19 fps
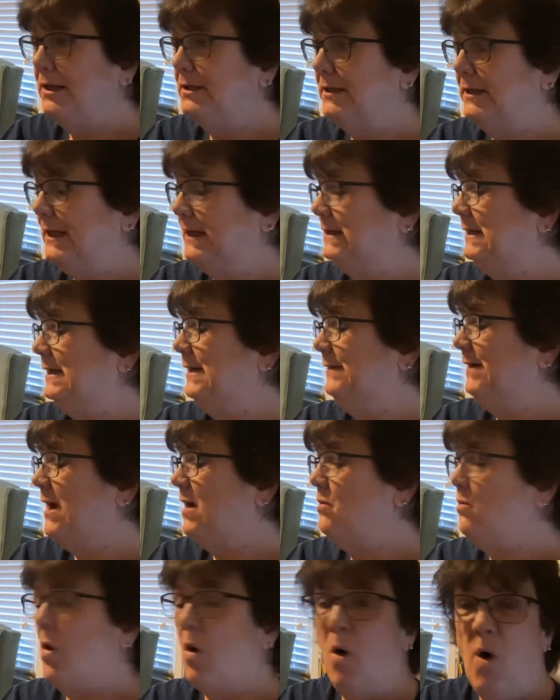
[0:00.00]
clear
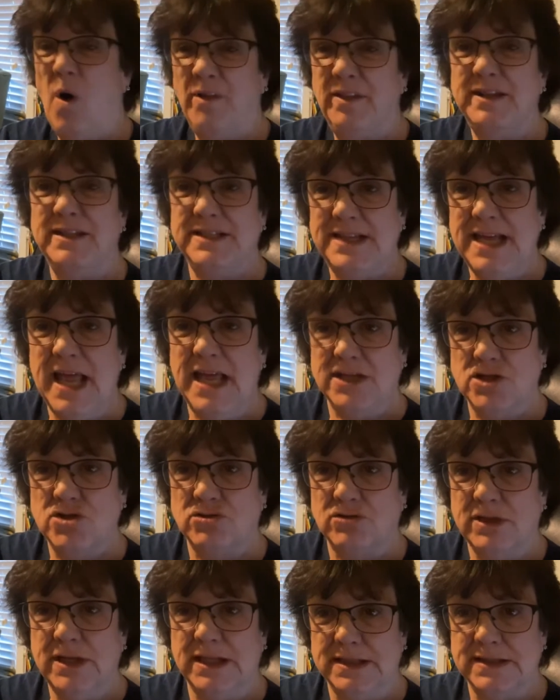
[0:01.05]
out all the dead
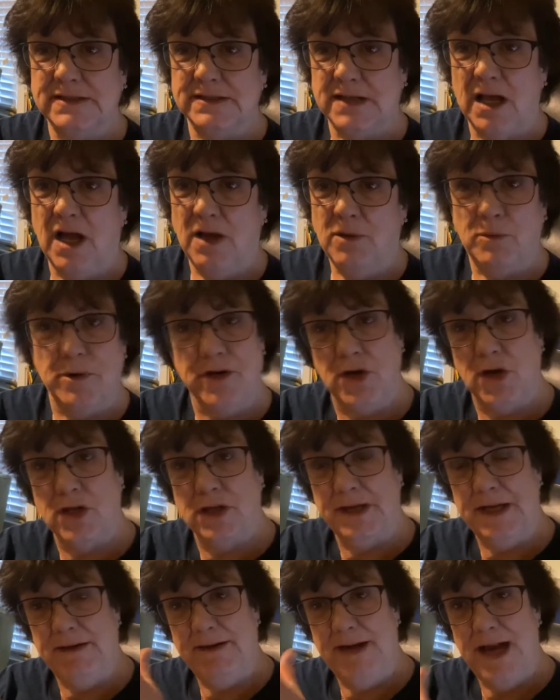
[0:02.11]
trees. When you're
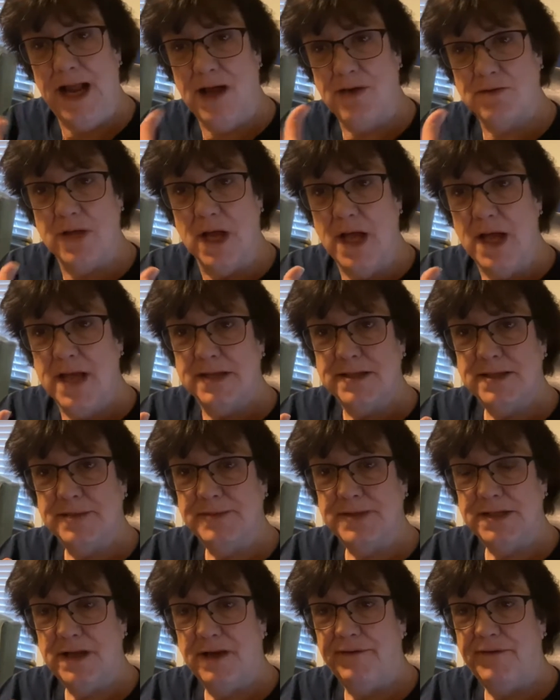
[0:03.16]
clearing out some
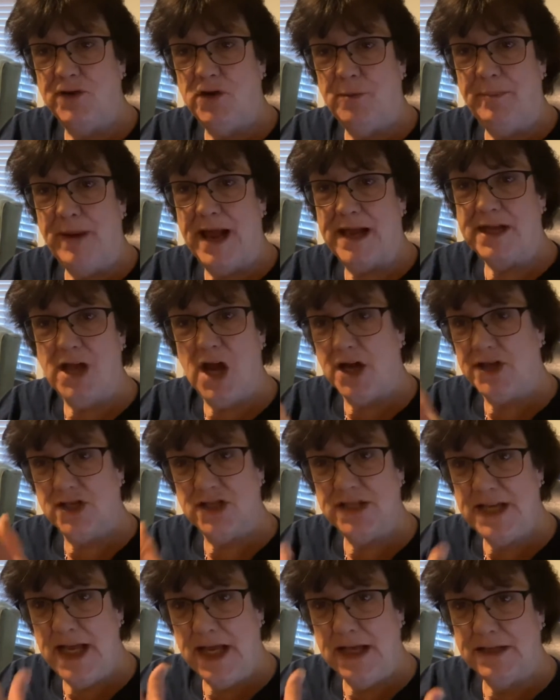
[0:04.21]
stuff in your backyard, you
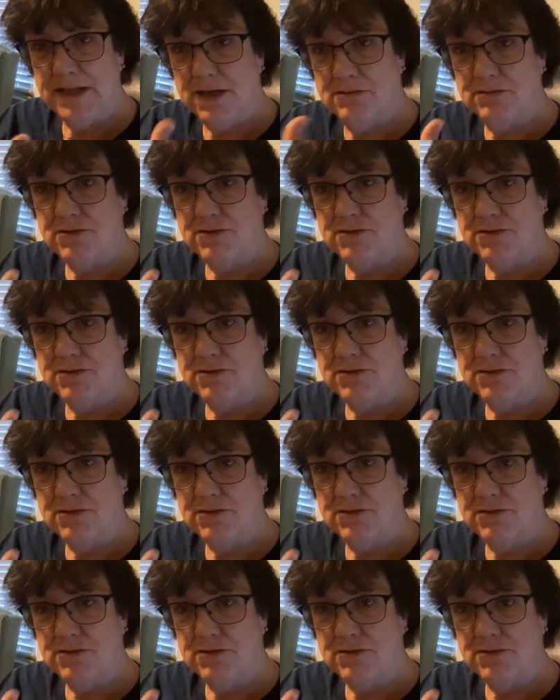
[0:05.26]
take the